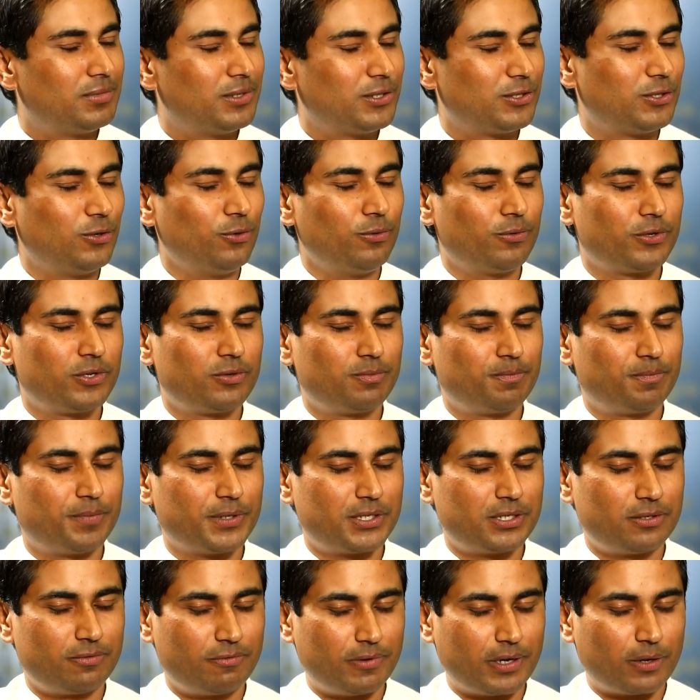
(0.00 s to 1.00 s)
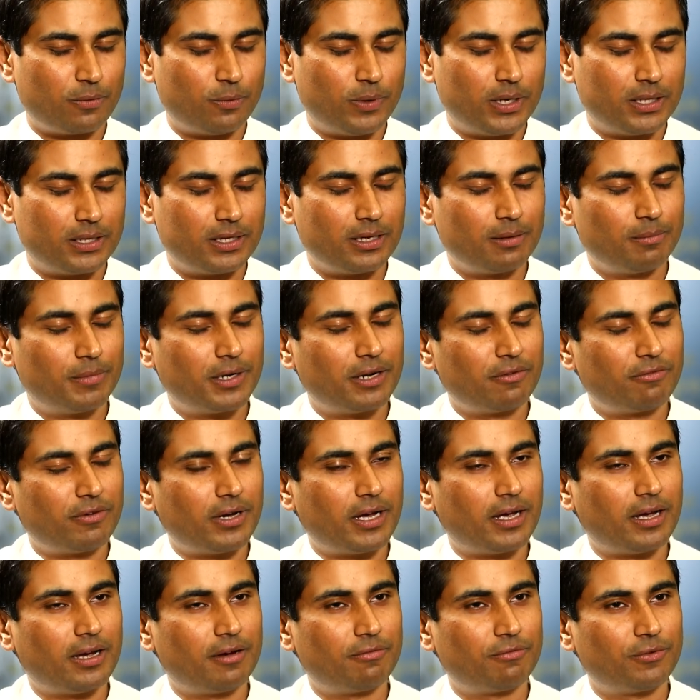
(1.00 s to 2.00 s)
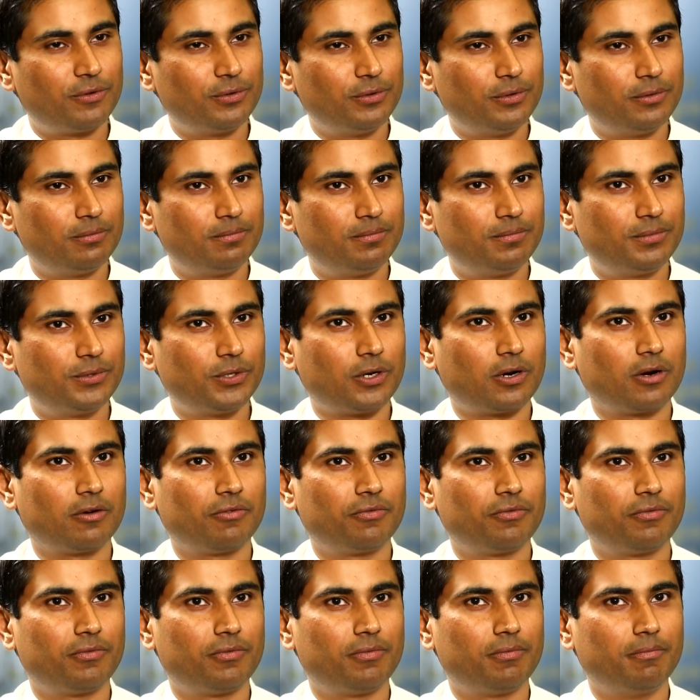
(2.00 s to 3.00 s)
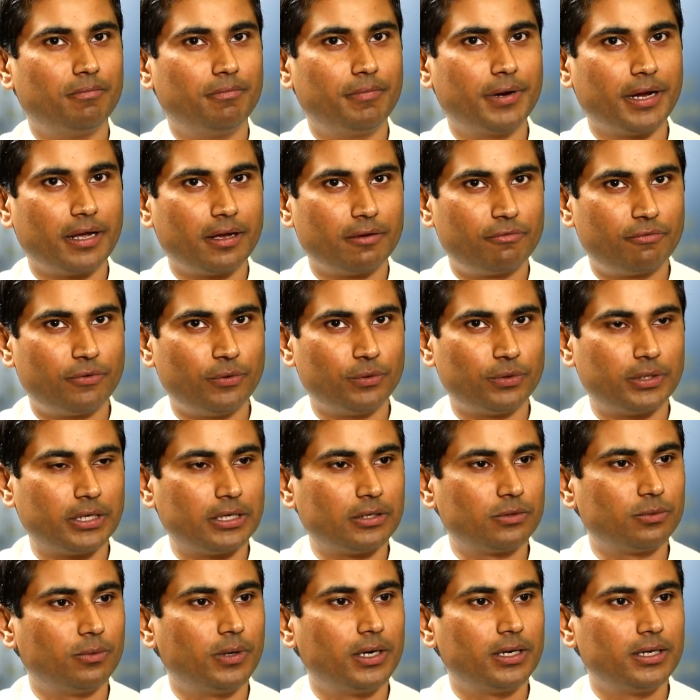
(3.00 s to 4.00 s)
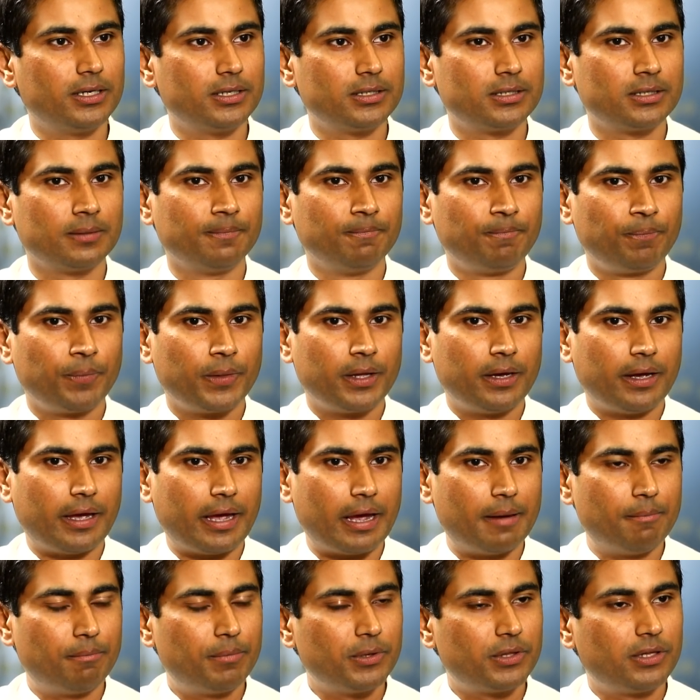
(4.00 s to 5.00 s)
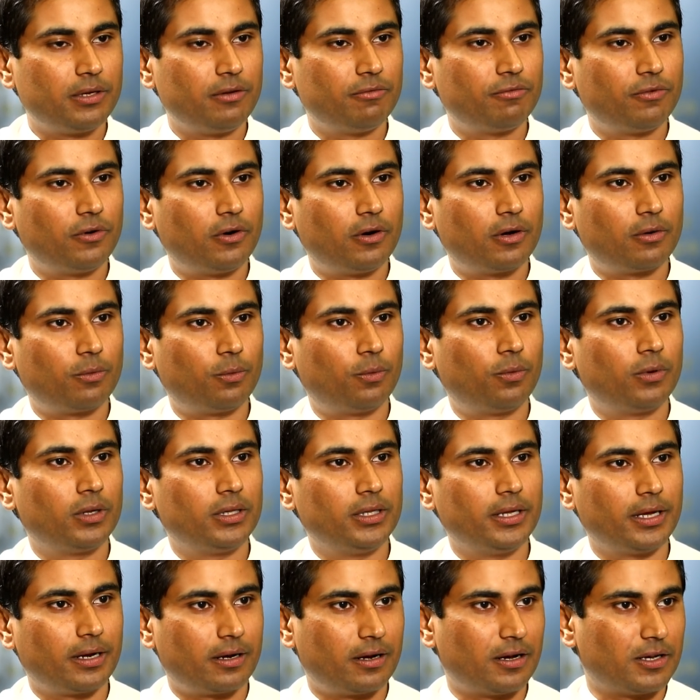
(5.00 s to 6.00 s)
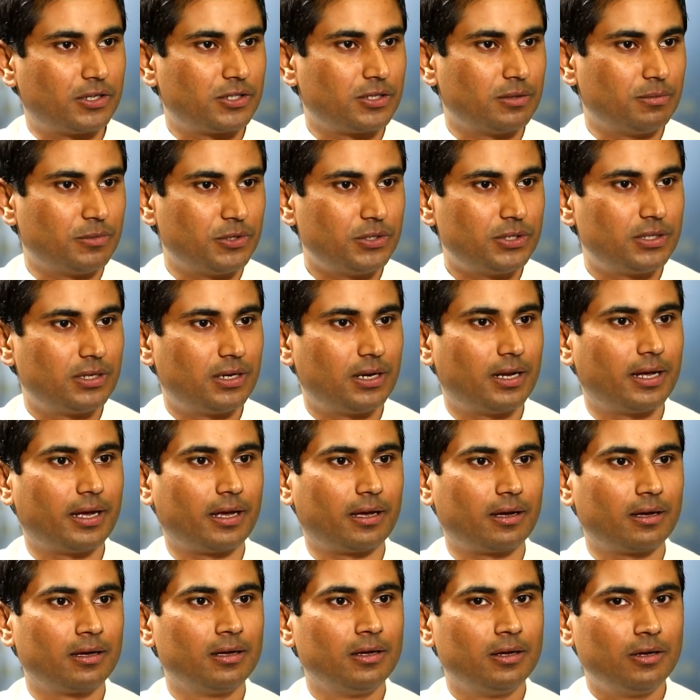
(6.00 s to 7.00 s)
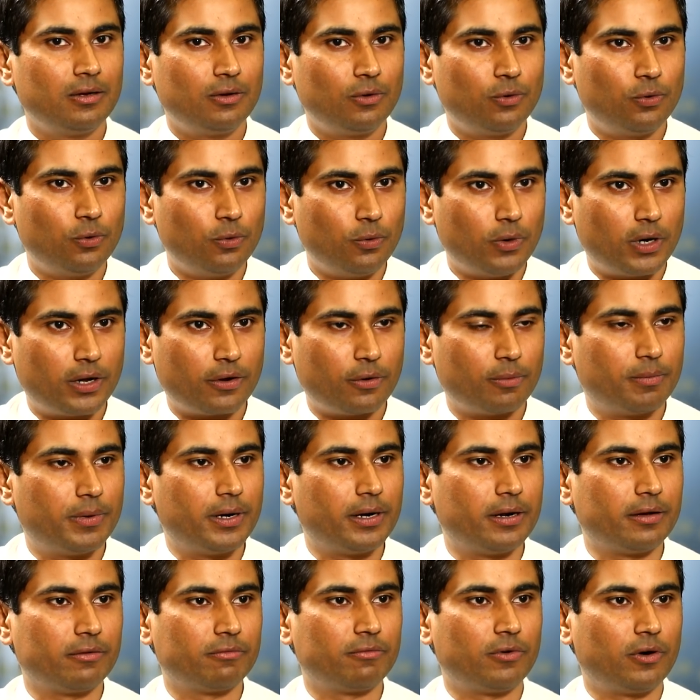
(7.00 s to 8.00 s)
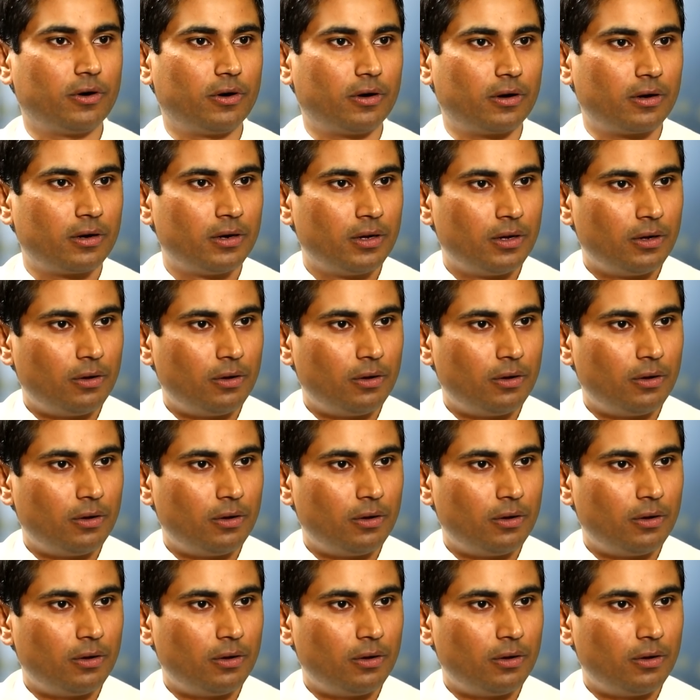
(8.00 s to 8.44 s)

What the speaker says: there's no specific one thing, but if I have to sort of bring a few things, one is empathy for their customers, like who are you building for?